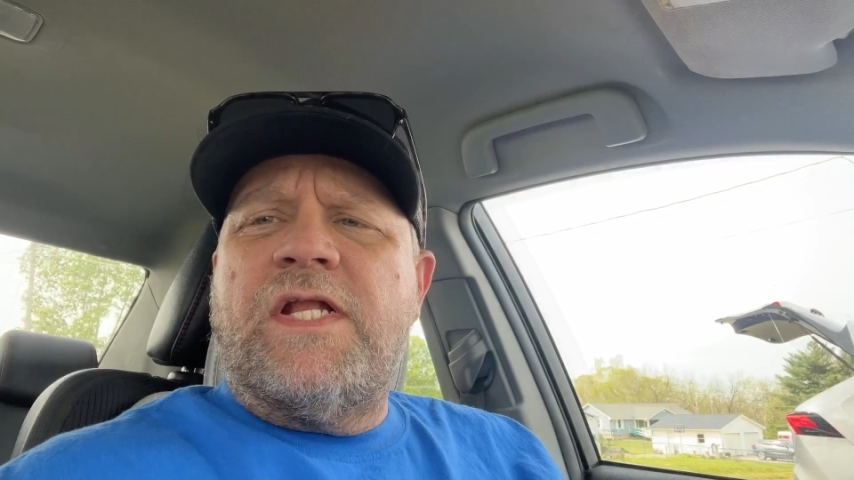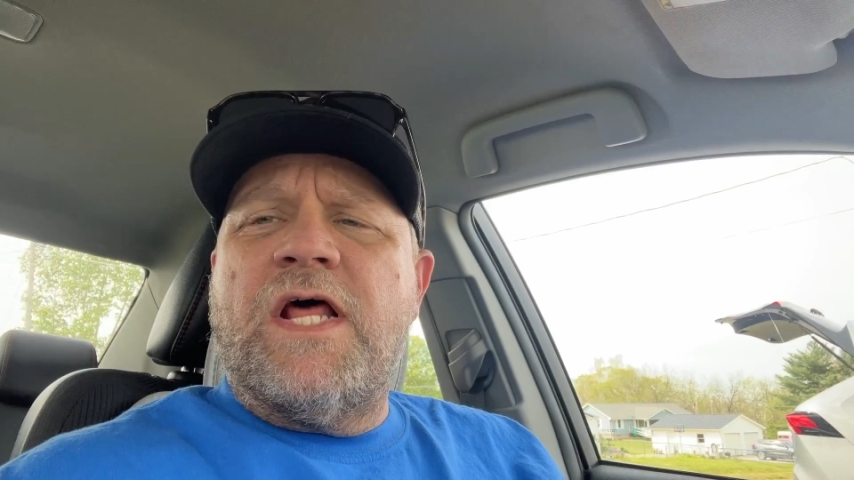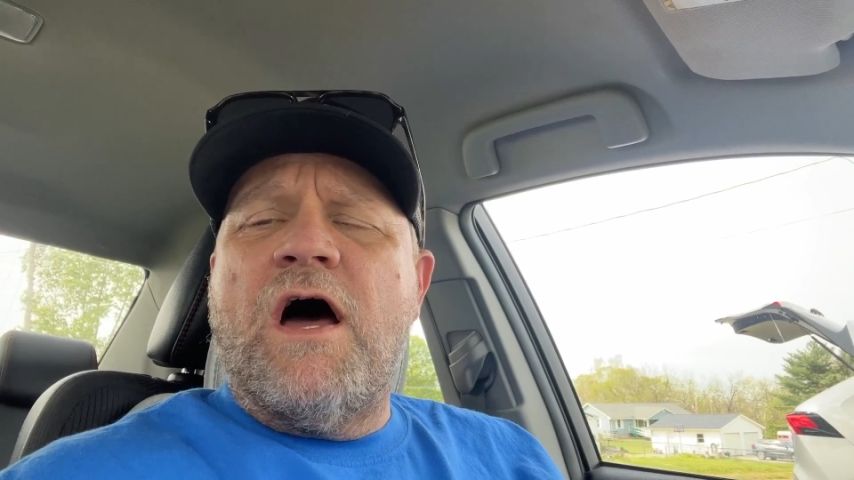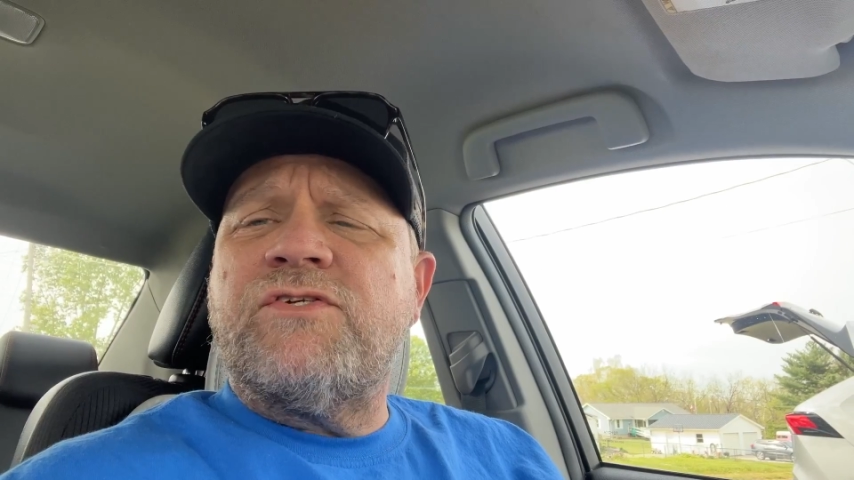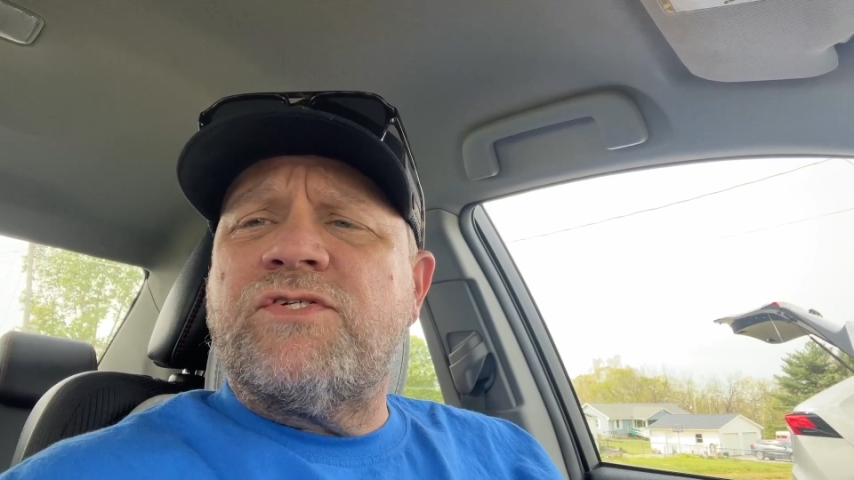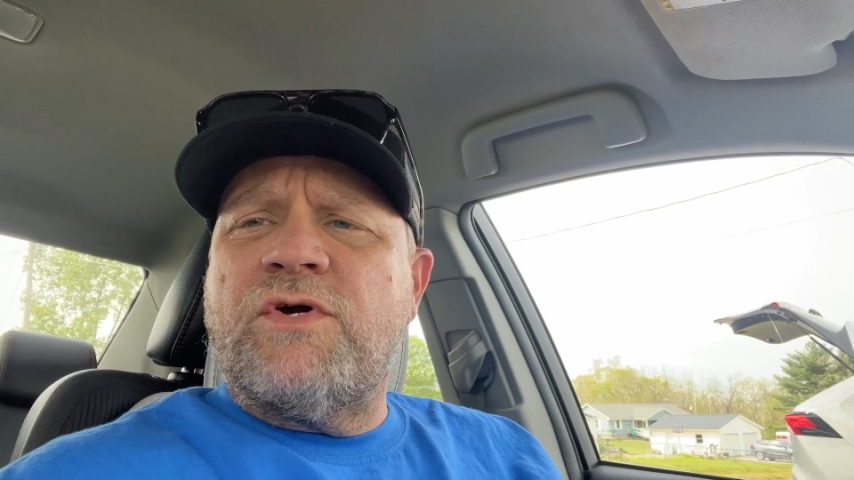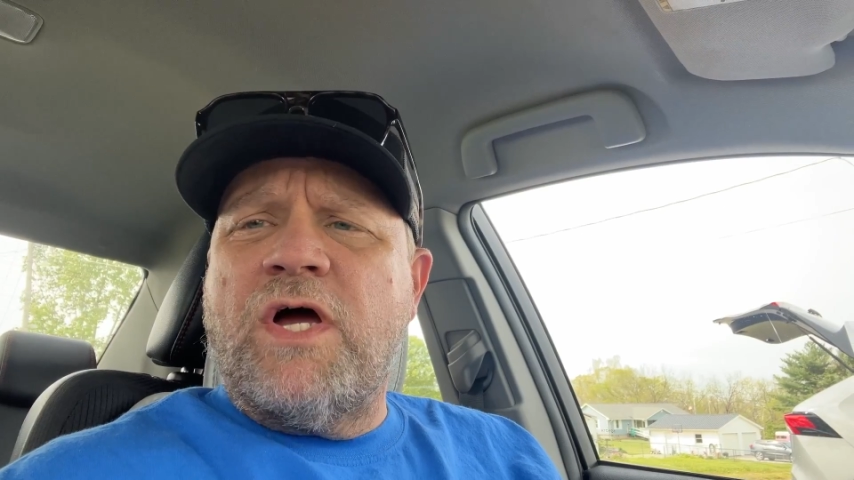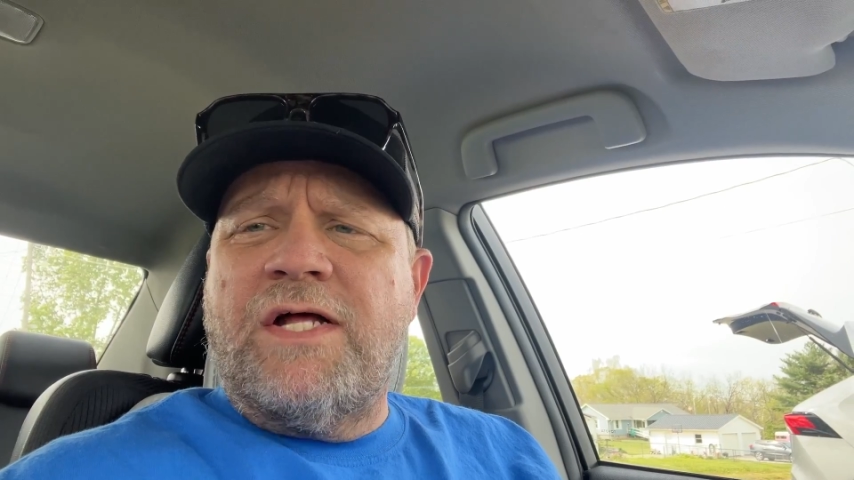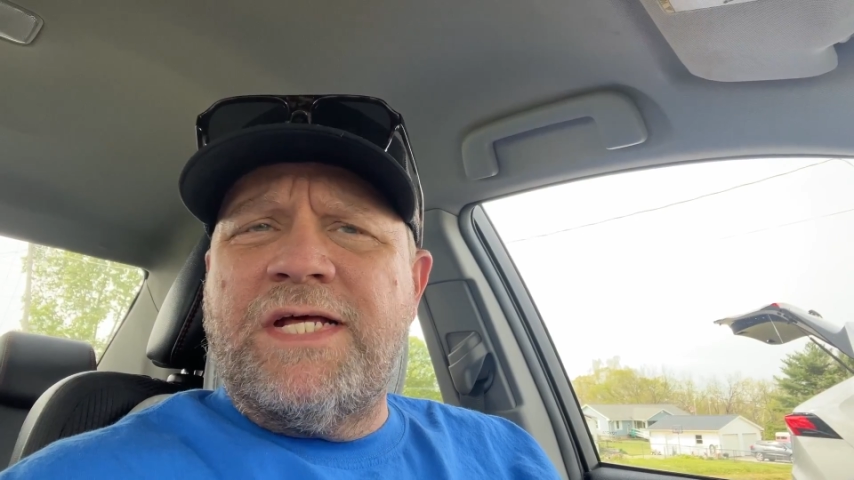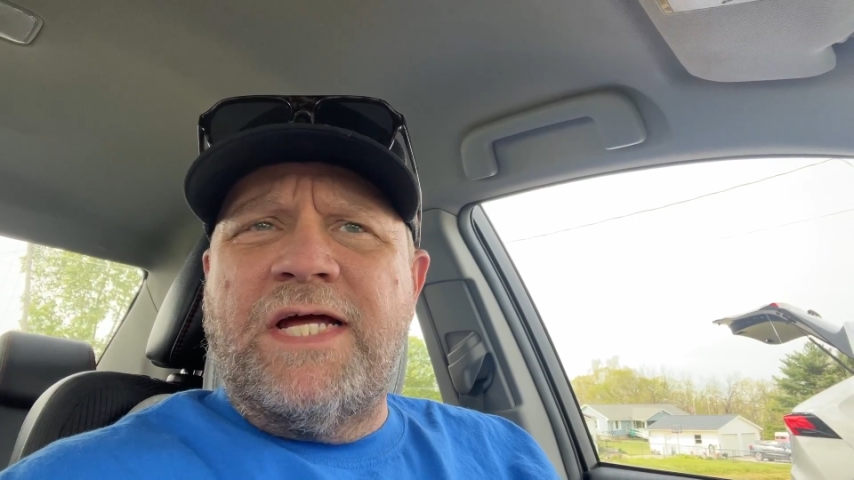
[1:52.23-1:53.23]
Now I also
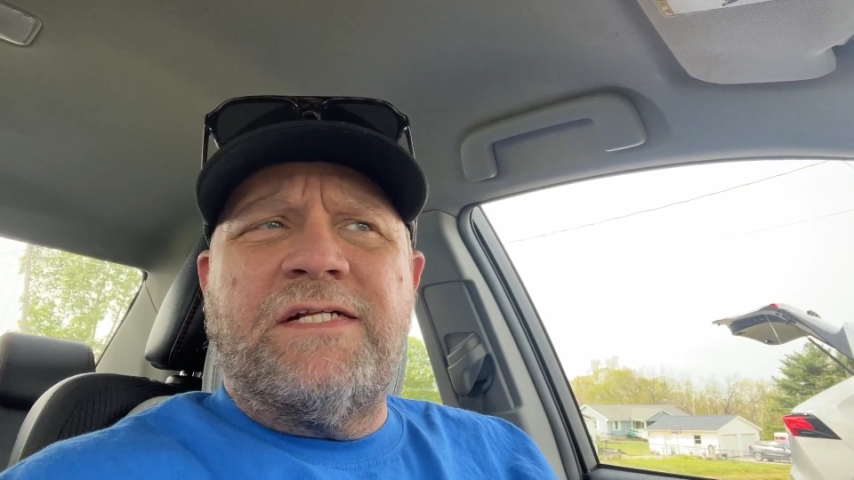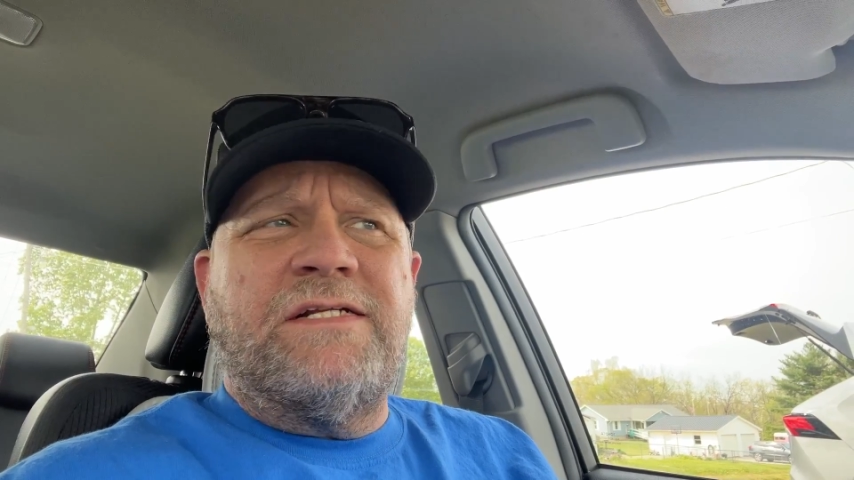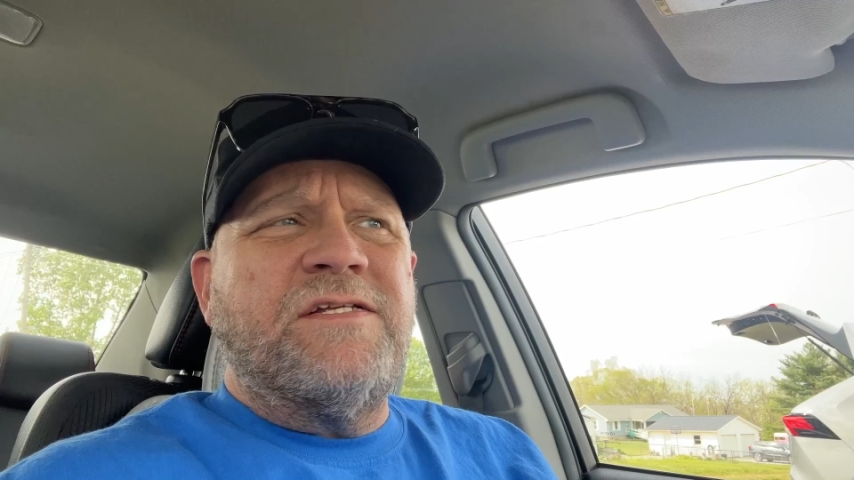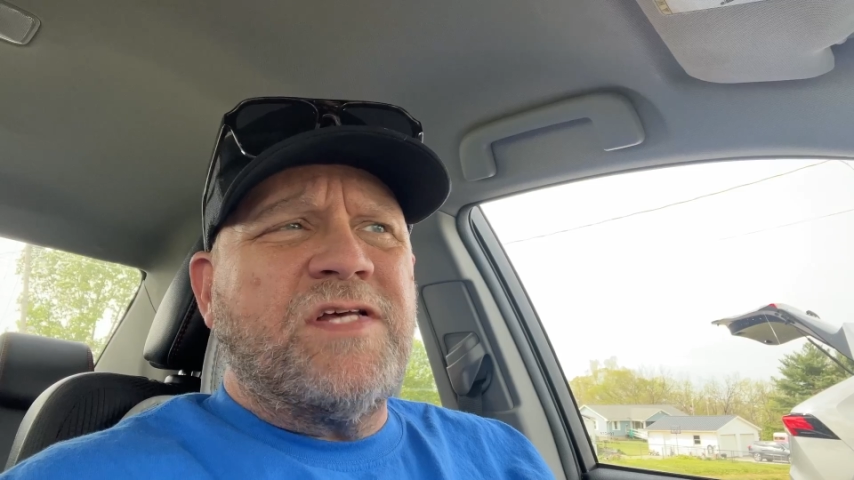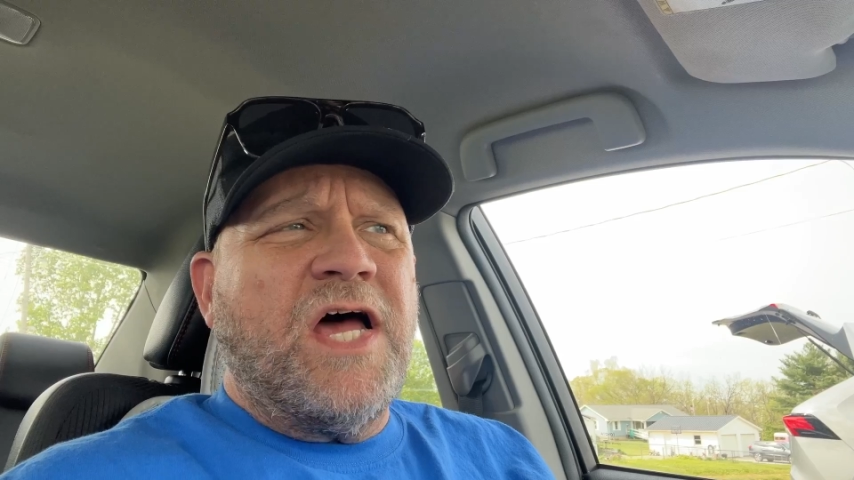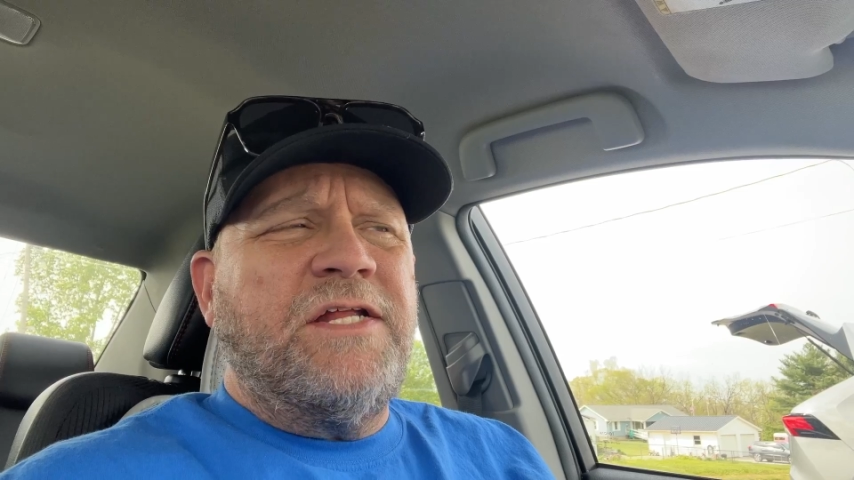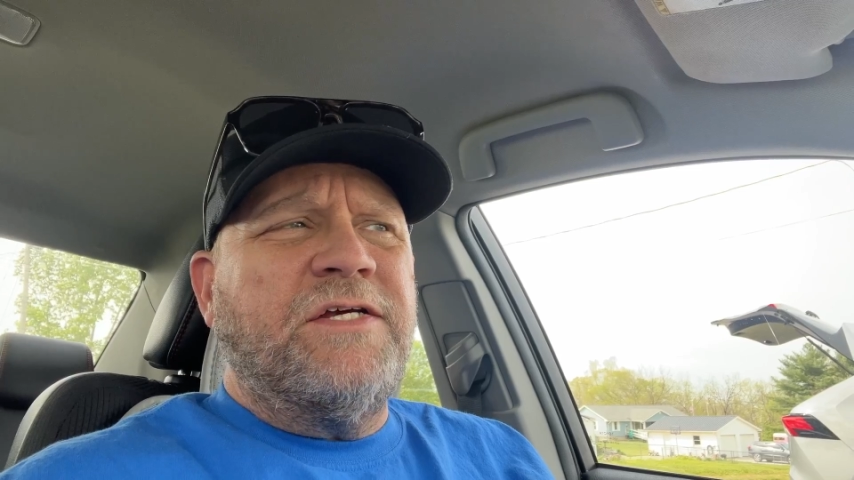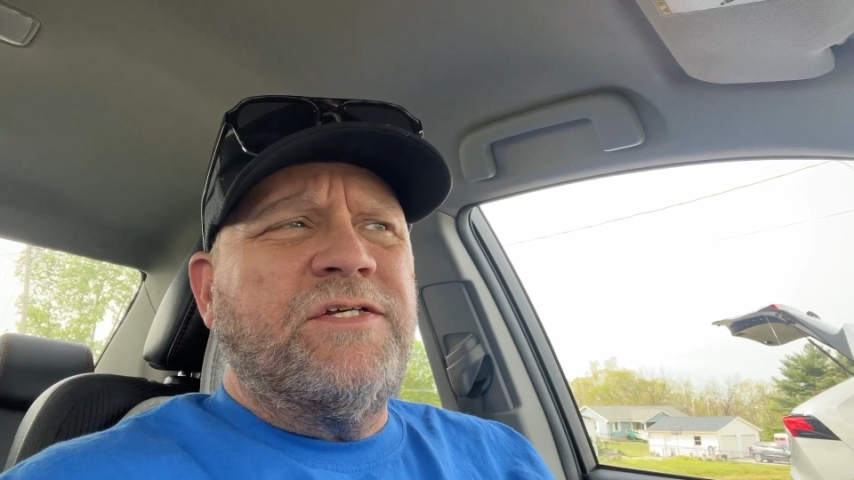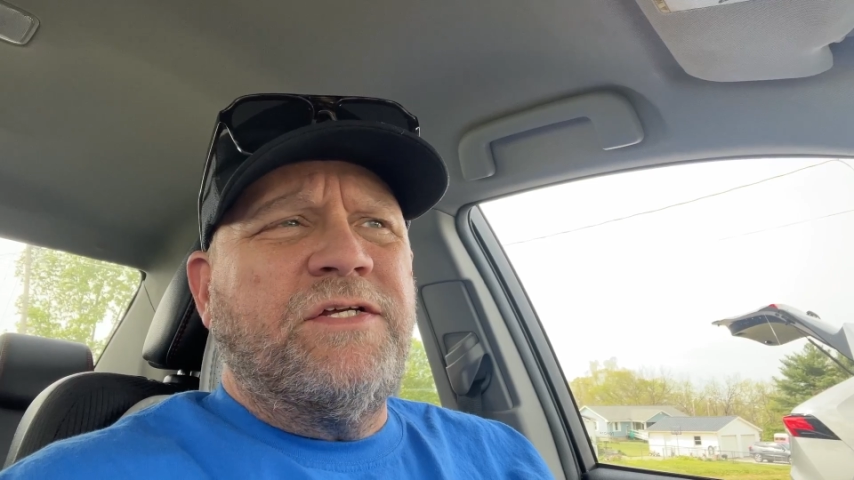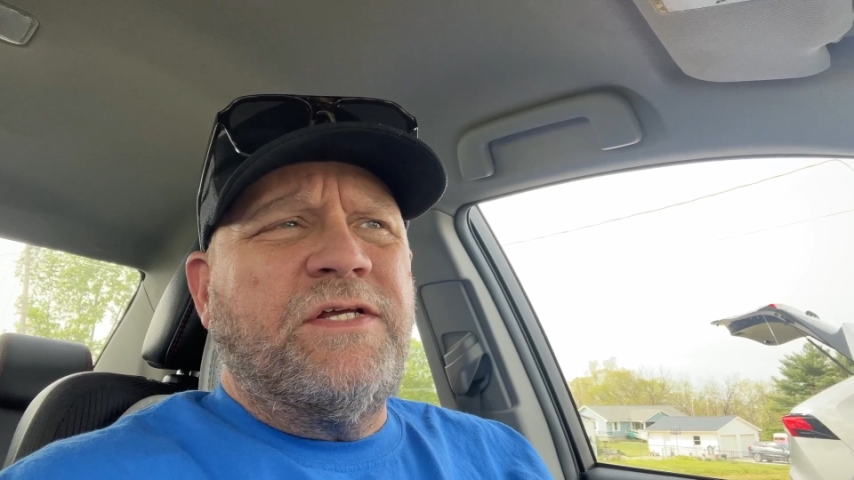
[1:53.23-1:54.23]
contacted Dasaita